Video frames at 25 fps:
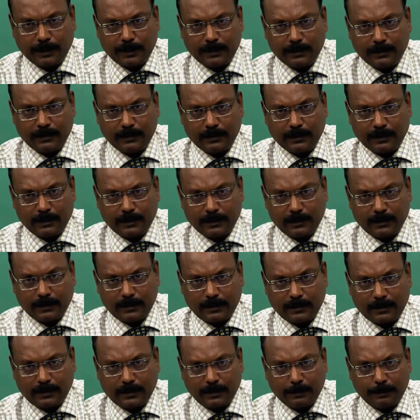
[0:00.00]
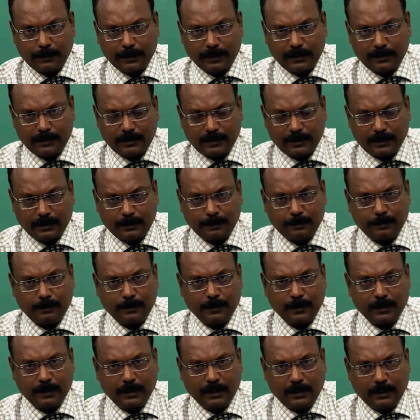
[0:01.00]
my uh, step by step
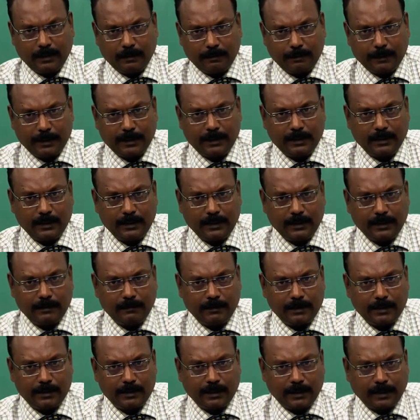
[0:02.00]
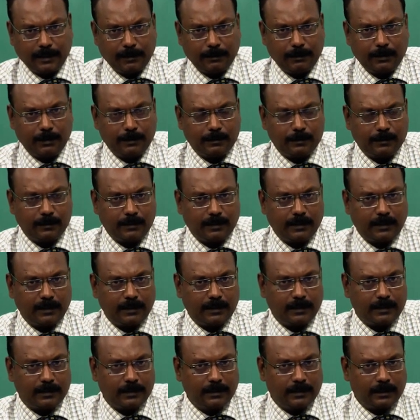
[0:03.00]
method in which I would have
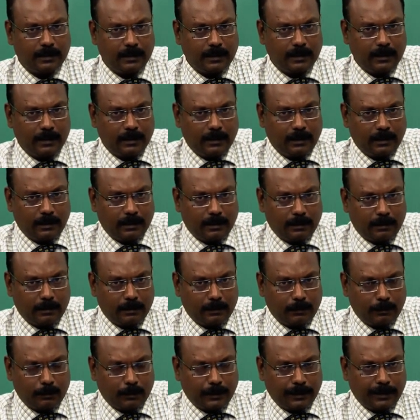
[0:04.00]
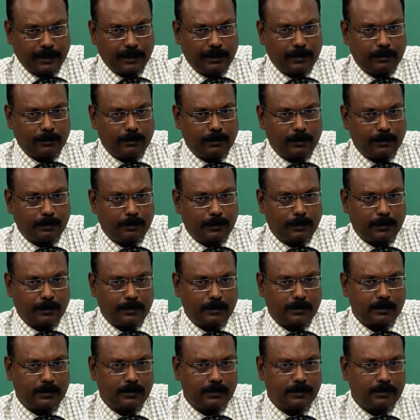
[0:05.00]
started uh, working out the
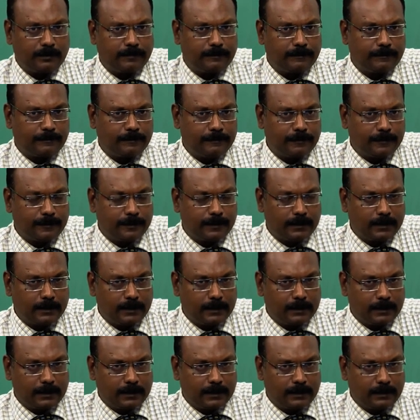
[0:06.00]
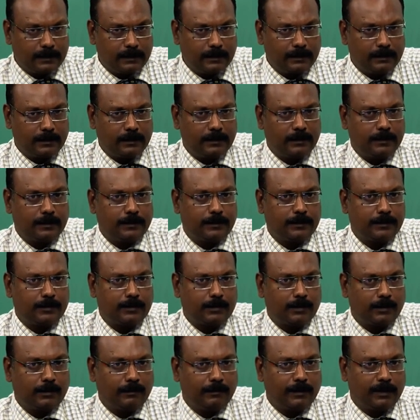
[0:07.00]
process of
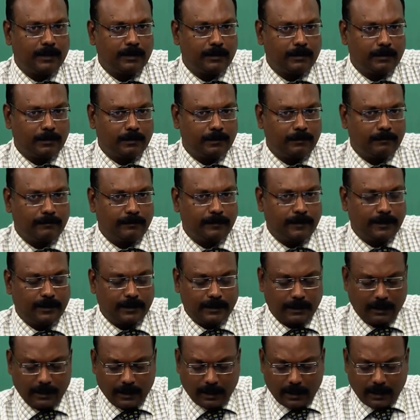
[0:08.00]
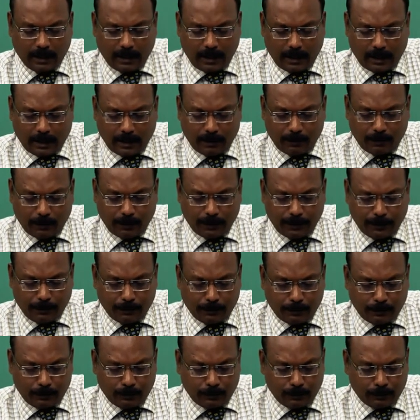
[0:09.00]
resolving the conflict, I want
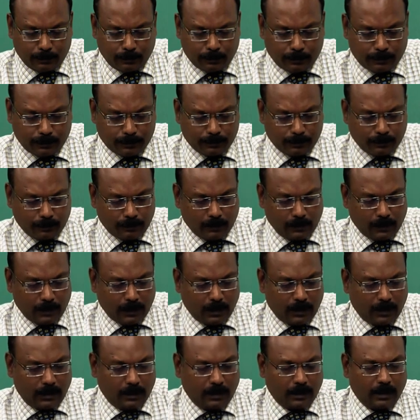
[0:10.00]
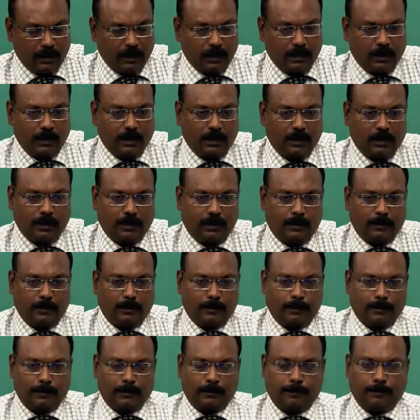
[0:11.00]
you to
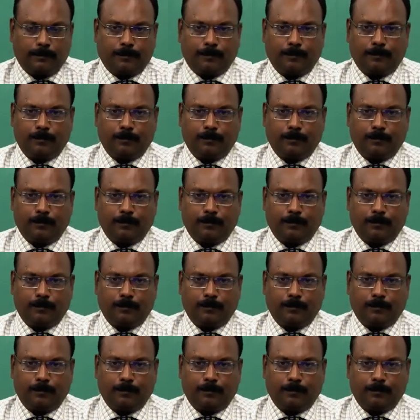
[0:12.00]
uh,